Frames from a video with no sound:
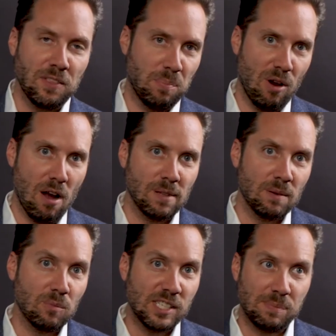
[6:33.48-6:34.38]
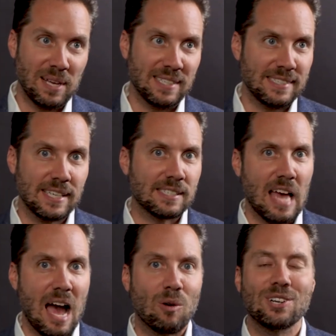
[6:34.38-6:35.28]
the problem, we spent 6
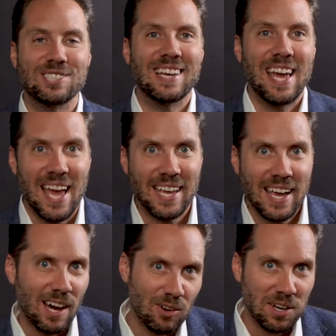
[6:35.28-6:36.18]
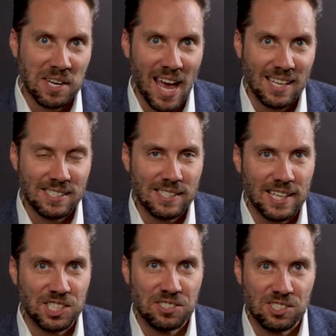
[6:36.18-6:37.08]
hours hanging out in gas
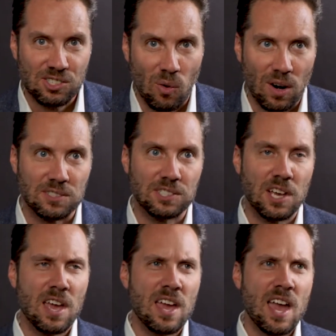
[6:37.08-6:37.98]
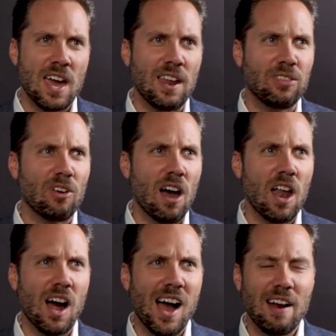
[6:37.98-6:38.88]
station stores. And I
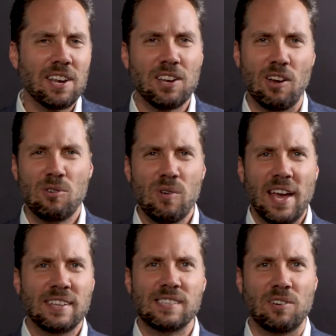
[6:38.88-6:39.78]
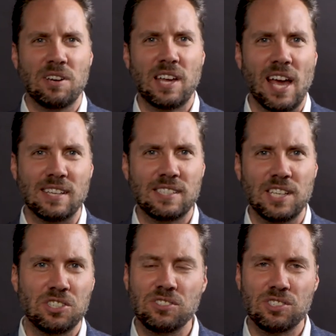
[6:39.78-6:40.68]
thought, I already know who hangs out in a gas
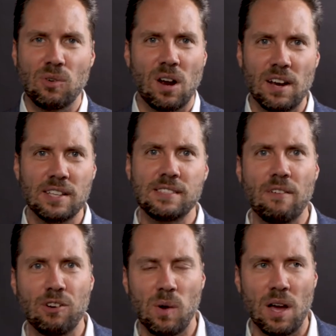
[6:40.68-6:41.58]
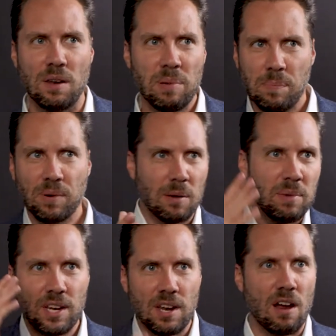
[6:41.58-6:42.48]
station store. It's everyone. People come
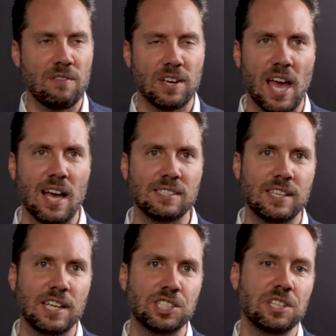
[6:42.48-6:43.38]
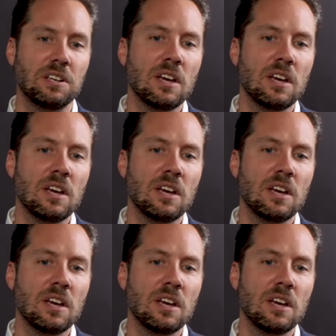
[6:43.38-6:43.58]
in and out of a gas station.